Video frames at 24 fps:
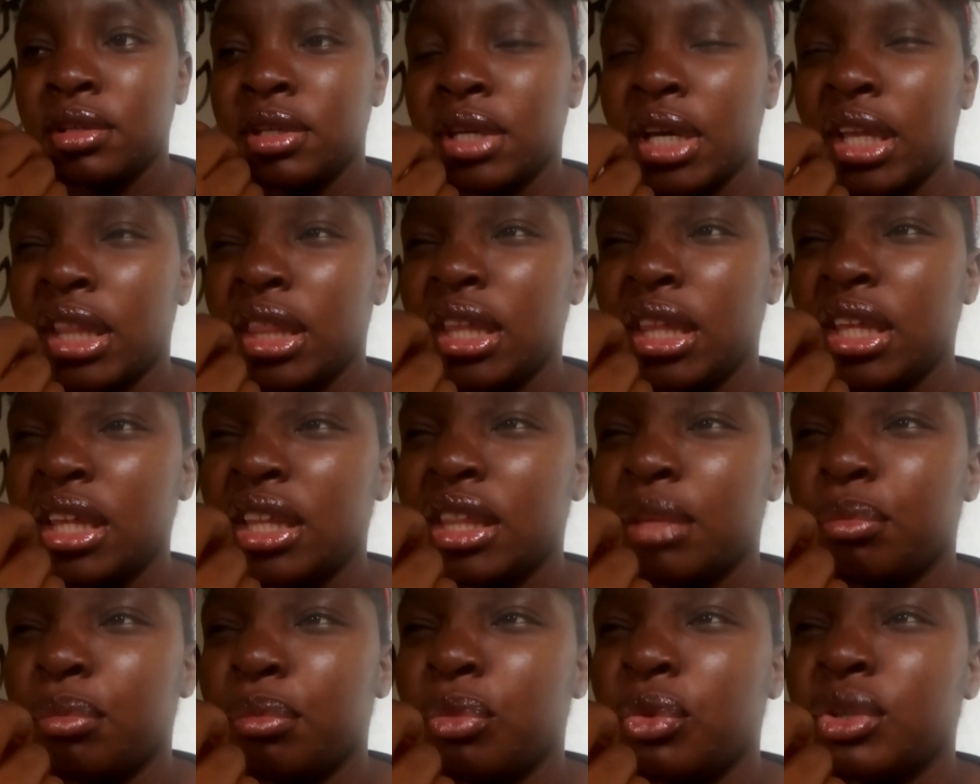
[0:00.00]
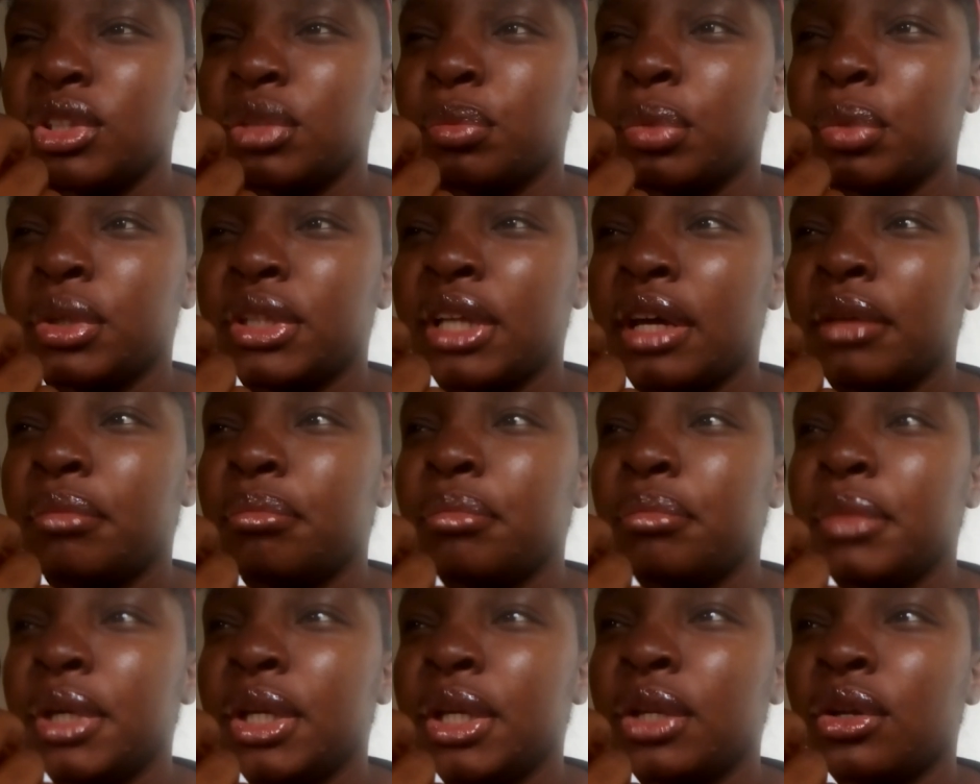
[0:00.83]
I think the most
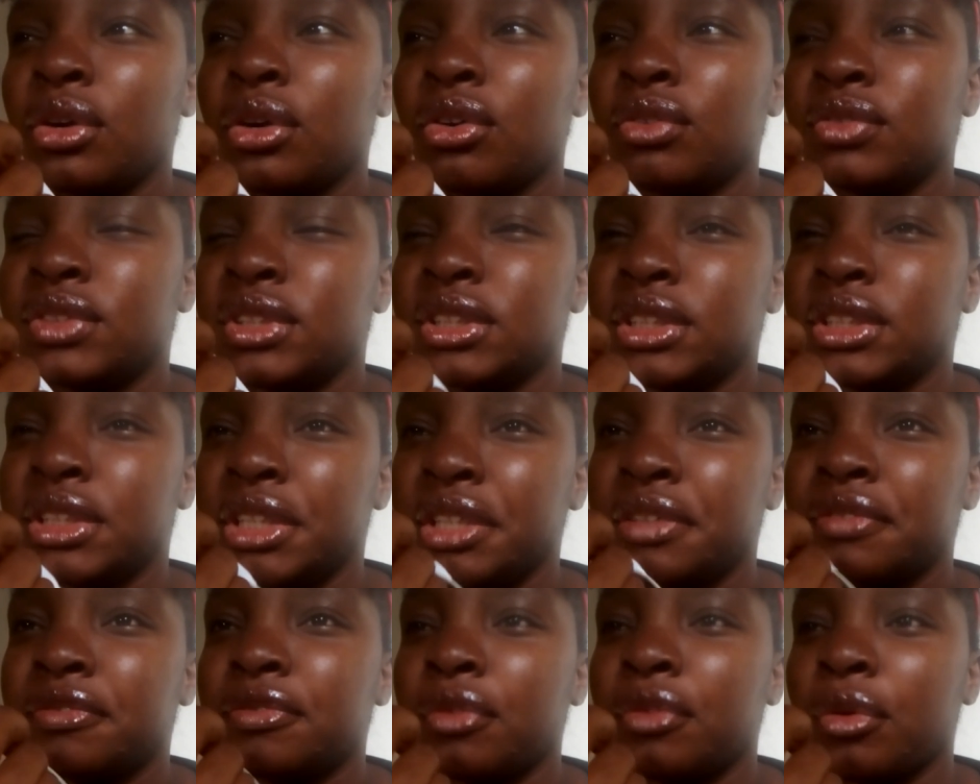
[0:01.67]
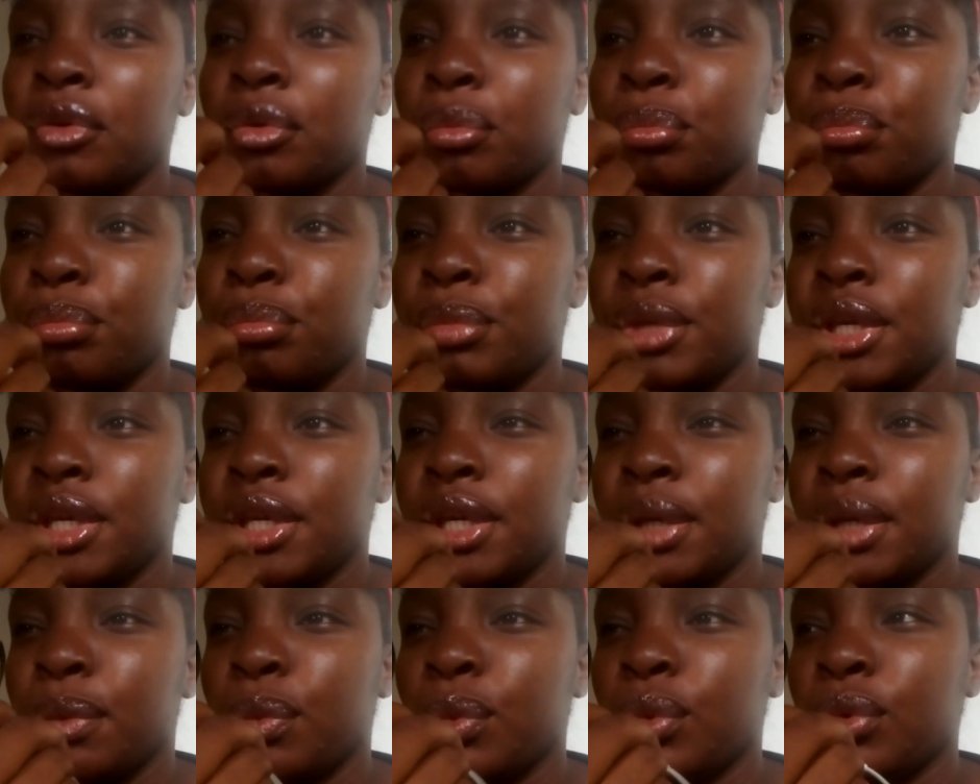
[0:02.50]
important meal of the day for
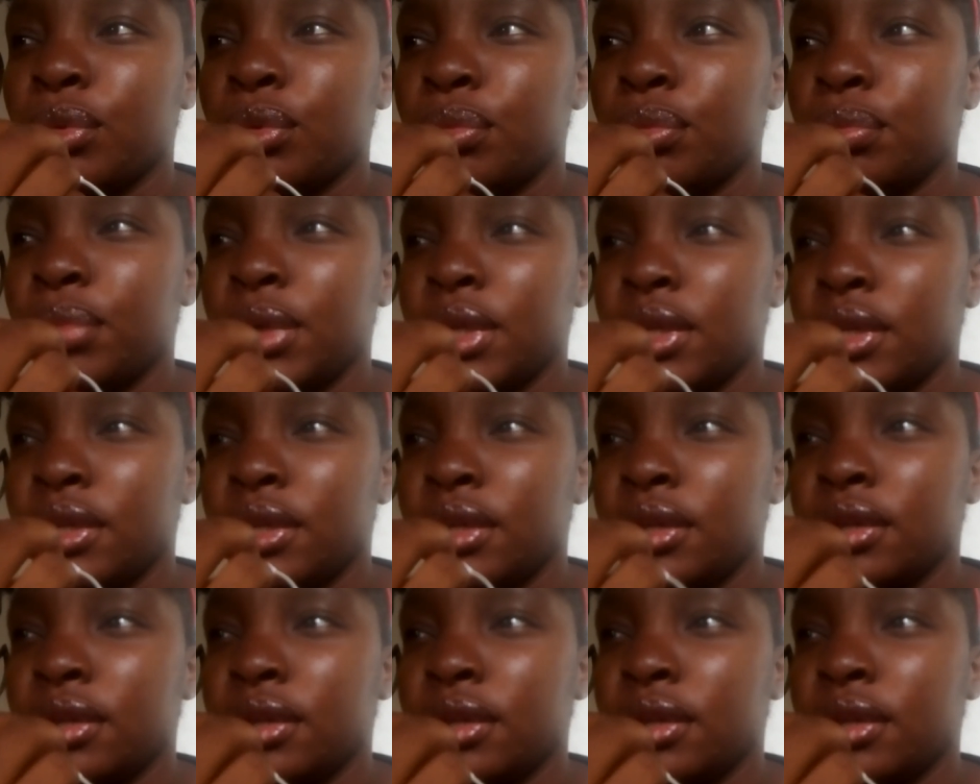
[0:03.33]
me would be